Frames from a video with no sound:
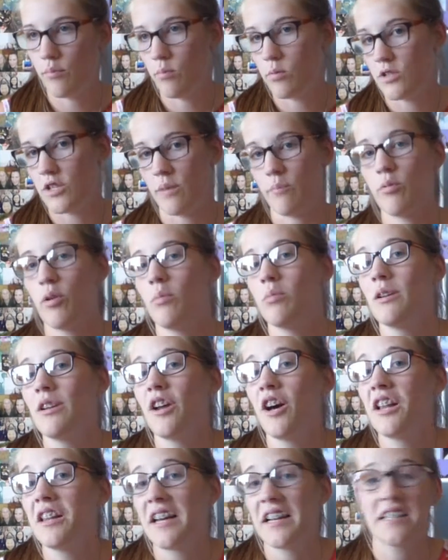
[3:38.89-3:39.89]
which I'm probably
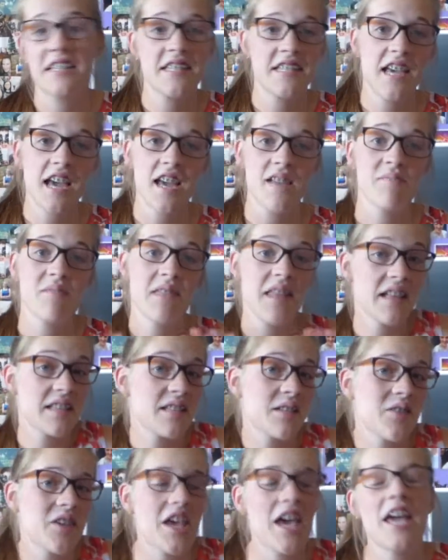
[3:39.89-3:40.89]
not allowed to say, but that's
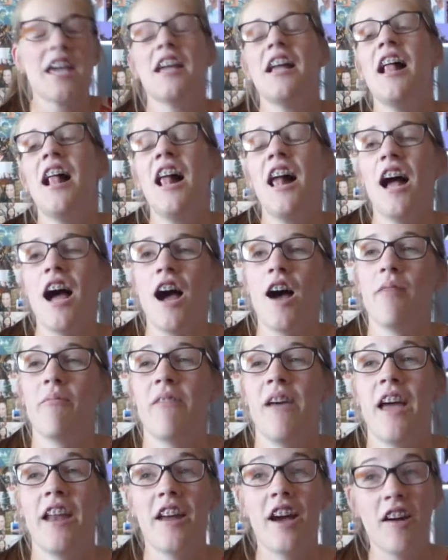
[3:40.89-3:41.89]
okay. And
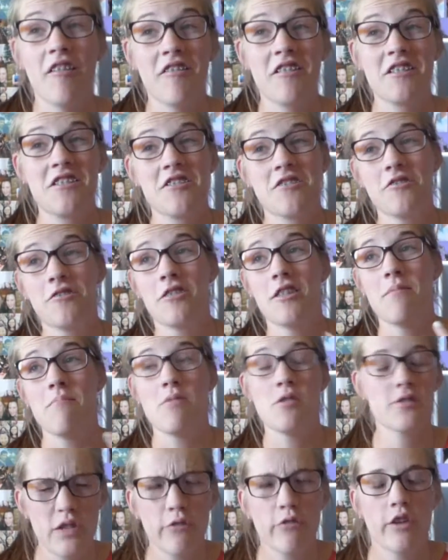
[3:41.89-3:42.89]
I want to do the
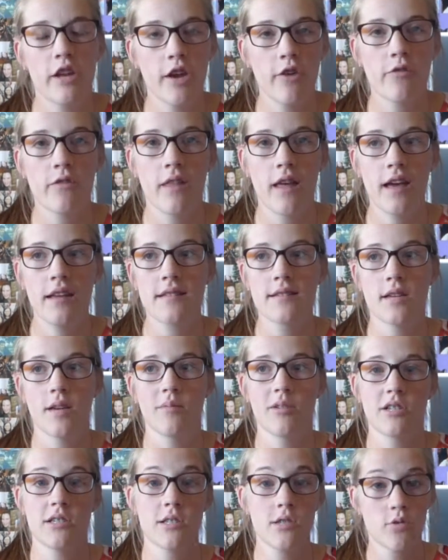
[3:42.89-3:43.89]
music video for that, so I'm
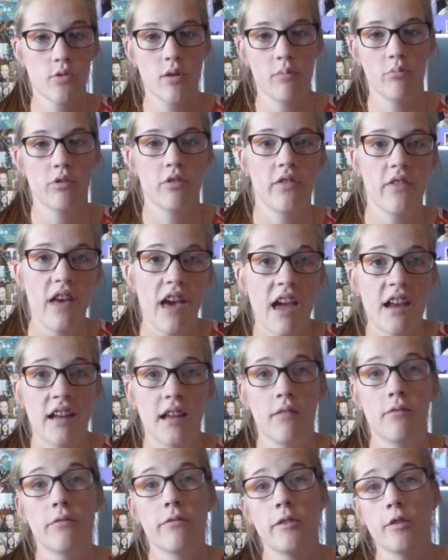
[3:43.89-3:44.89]
going to storyboard that
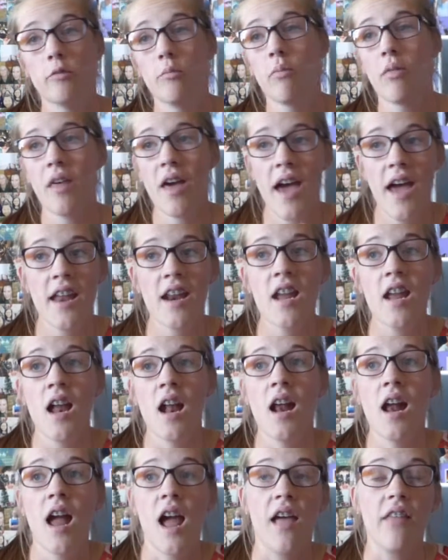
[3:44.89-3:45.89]
and film that.
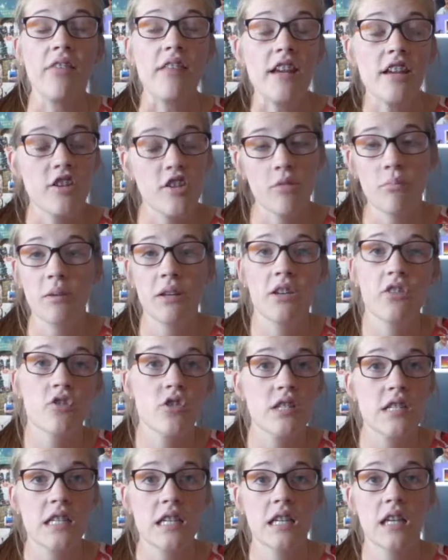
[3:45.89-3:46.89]
And that should be
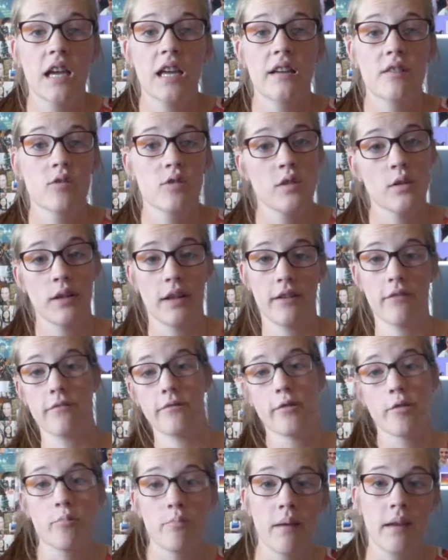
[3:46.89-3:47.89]
interesting, and also like
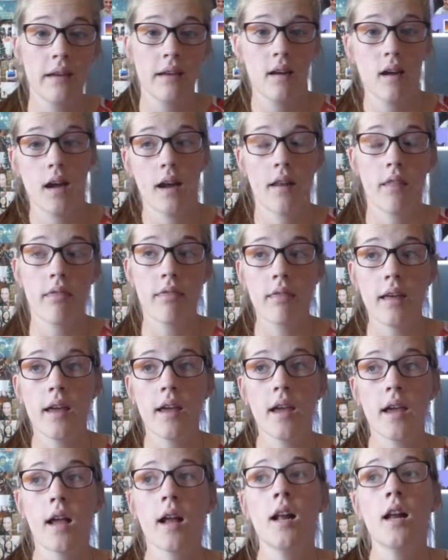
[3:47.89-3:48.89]
a filmmaking kind of
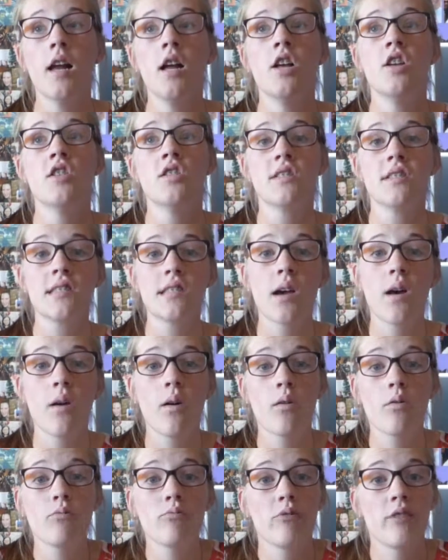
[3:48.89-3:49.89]
thing.
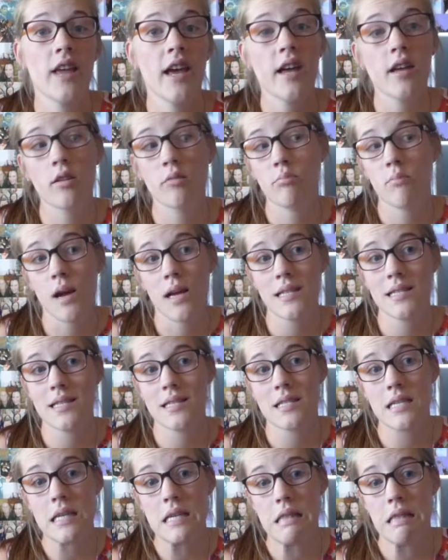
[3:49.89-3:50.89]
So yeah, you might
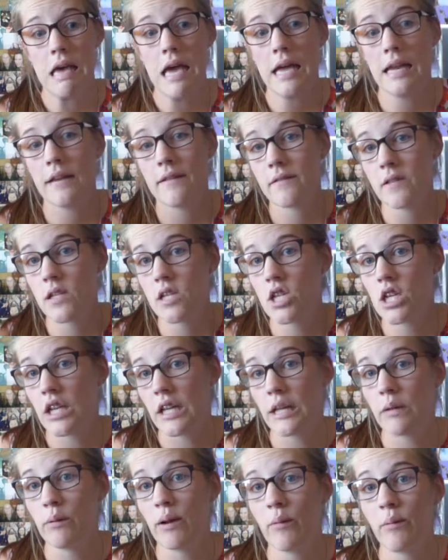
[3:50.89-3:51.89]
see that
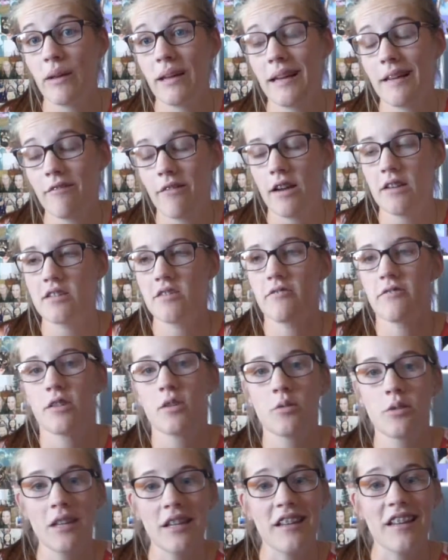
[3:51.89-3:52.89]
eventually when we get around to
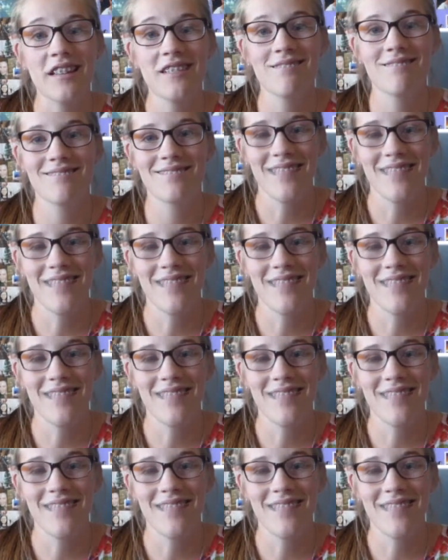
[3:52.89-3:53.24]
recording it.